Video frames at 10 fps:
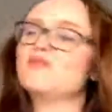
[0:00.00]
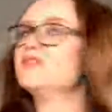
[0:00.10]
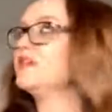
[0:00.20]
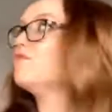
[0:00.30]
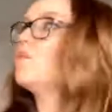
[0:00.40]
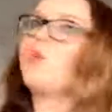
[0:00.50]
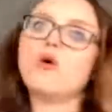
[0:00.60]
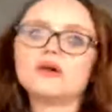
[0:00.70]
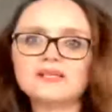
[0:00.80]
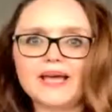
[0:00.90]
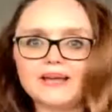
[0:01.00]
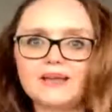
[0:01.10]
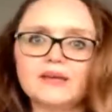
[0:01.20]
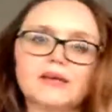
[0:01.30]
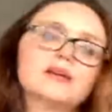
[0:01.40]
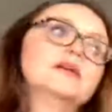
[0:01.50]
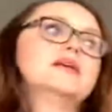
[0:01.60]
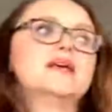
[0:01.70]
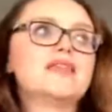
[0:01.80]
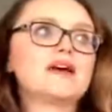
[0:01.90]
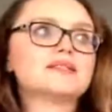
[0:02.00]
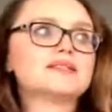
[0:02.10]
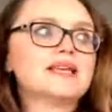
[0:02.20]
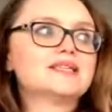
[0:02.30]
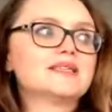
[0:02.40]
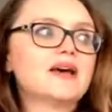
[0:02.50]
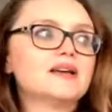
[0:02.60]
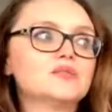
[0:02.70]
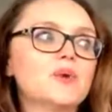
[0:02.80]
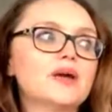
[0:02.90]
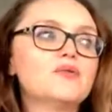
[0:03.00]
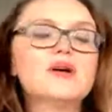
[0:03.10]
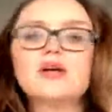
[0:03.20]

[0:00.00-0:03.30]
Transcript: Obviously you've walked in here, that's assessing that as well.